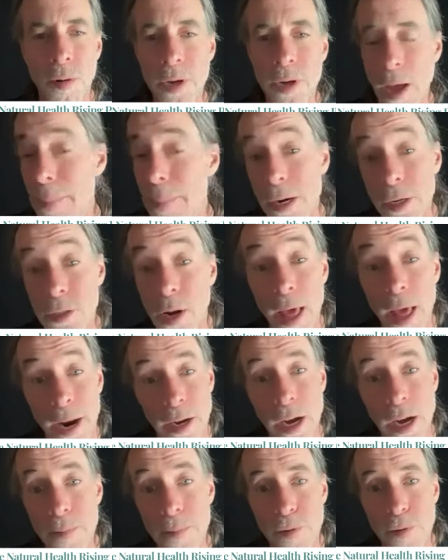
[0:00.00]
I mean, there's a lot of
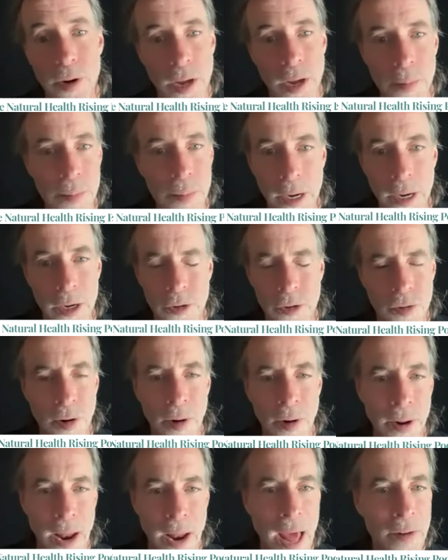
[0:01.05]
comfort in being
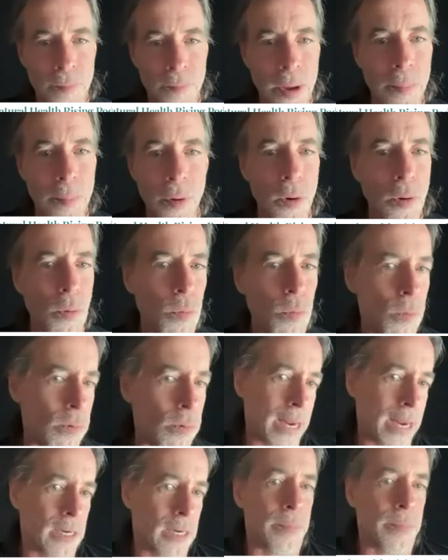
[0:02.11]
controlled. A lot of people
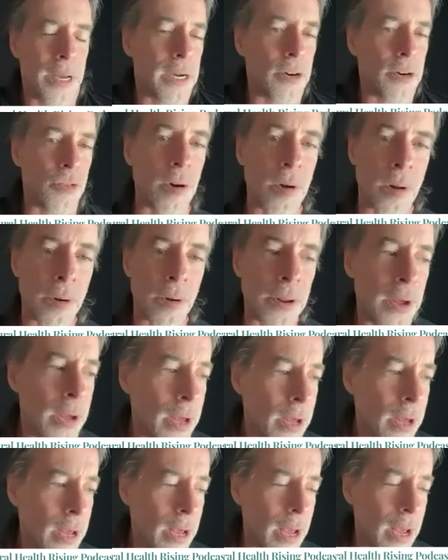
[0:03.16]
like to be controlled.
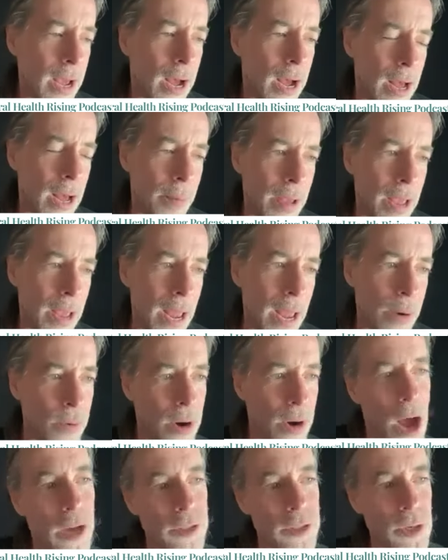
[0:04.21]
And
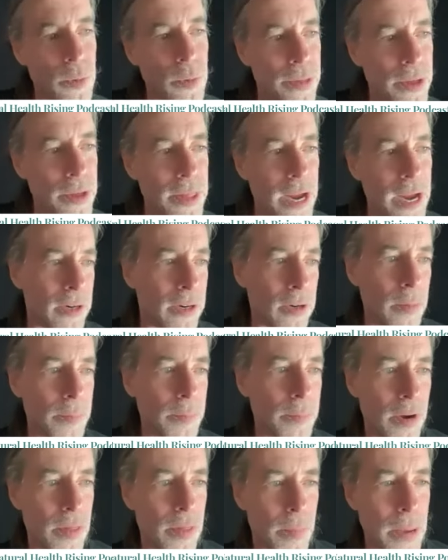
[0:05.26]
also within that group,
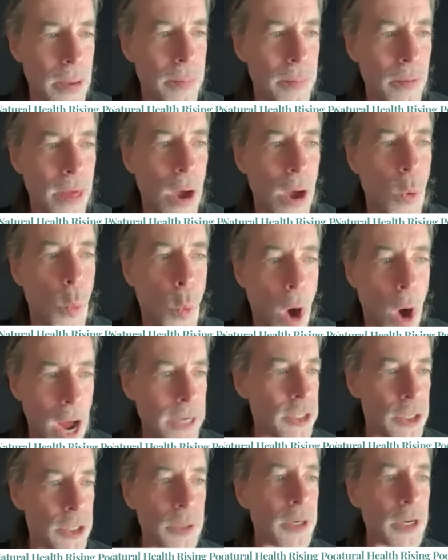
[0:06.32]
there are the people that
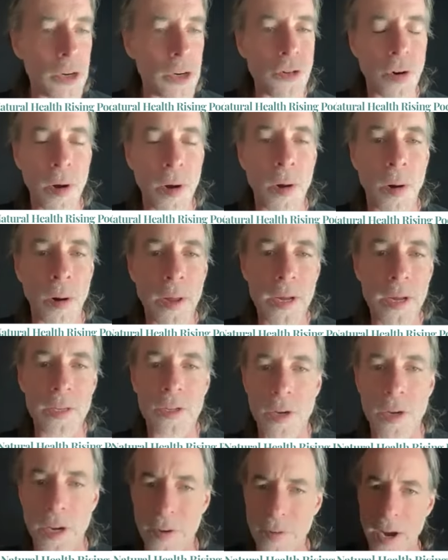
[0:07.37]
want to control. And
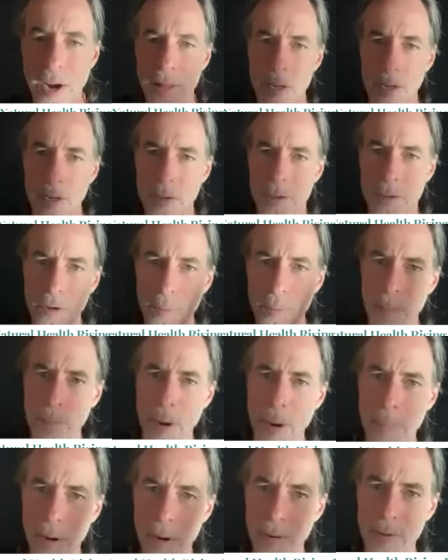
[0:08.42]
so you've got this group
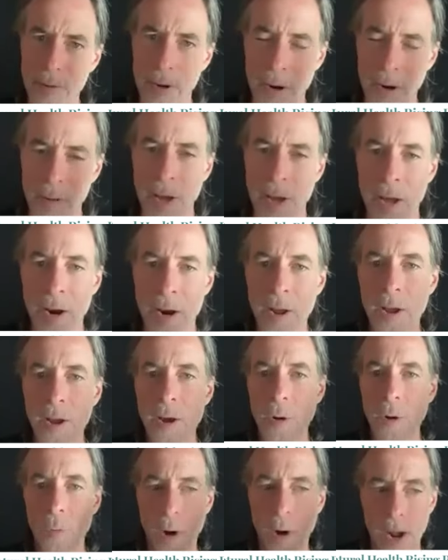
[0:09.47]
of people over here that
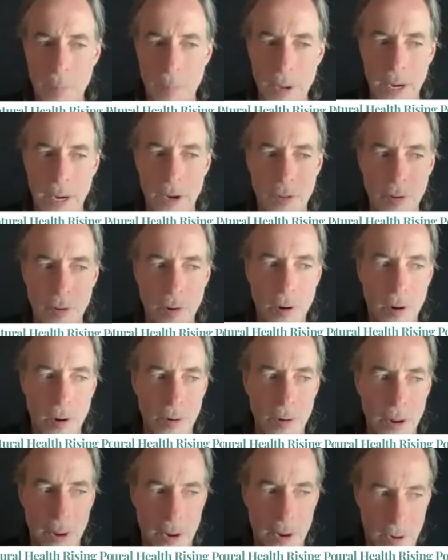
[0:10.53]
want to be controlled,
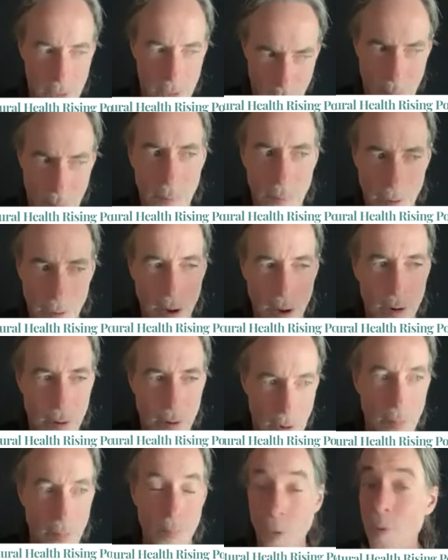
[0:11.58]
and there's the people that
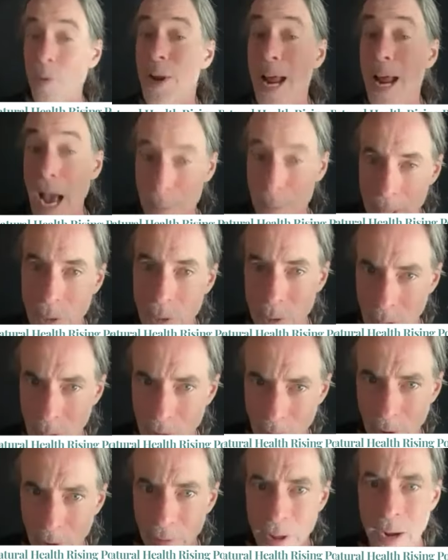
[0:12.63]
are more than happy to
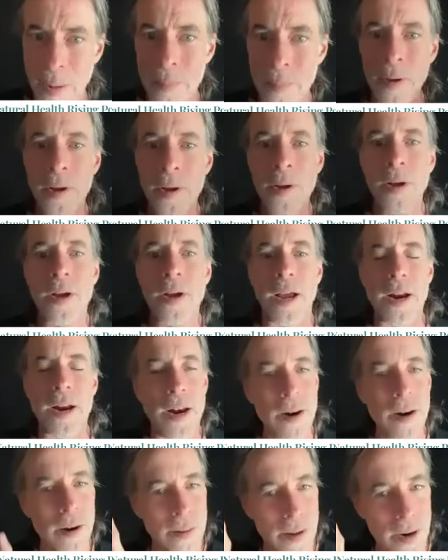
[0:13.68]
control them. And
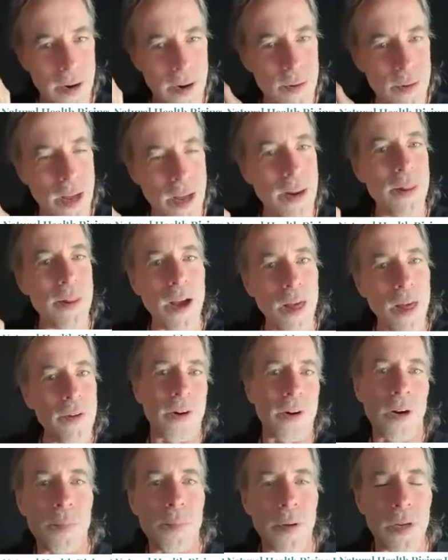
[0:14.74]
then the other
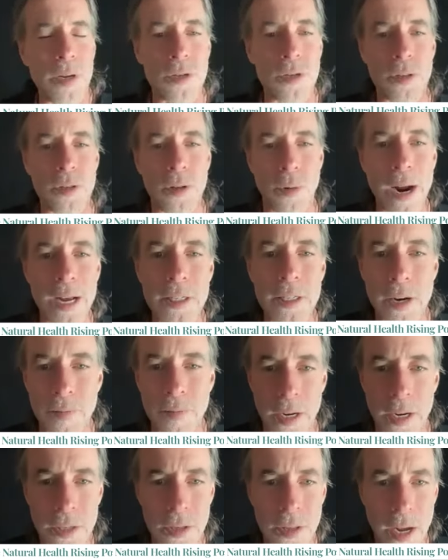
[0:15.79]
group is the rest of
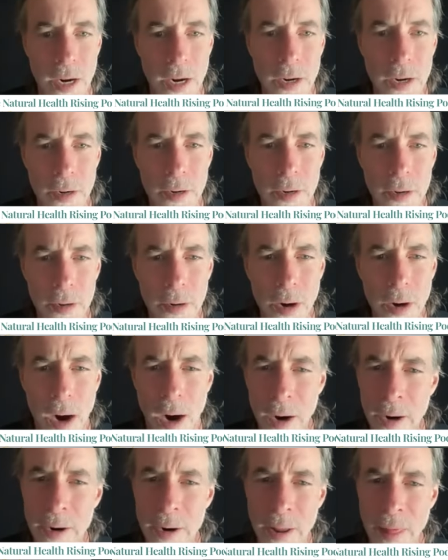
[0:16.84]
us that
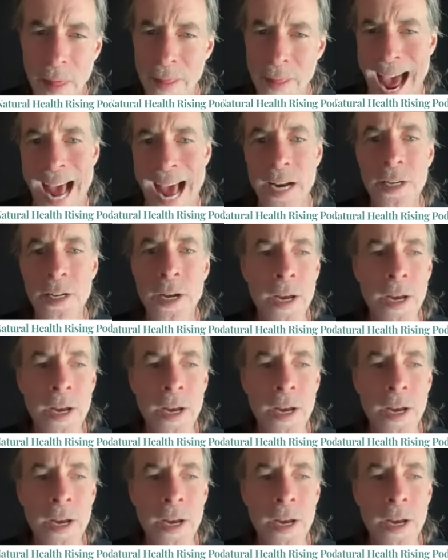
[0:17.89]
aren't that.